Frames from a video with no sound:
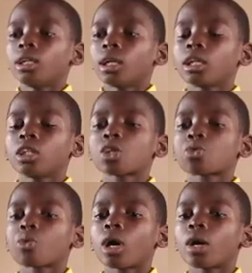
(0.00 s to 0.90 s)
Ade's
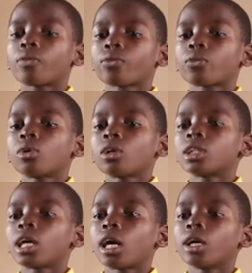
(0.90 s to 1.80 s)
wife
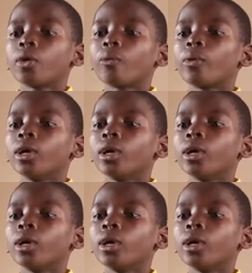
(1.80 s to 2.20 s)
ran away.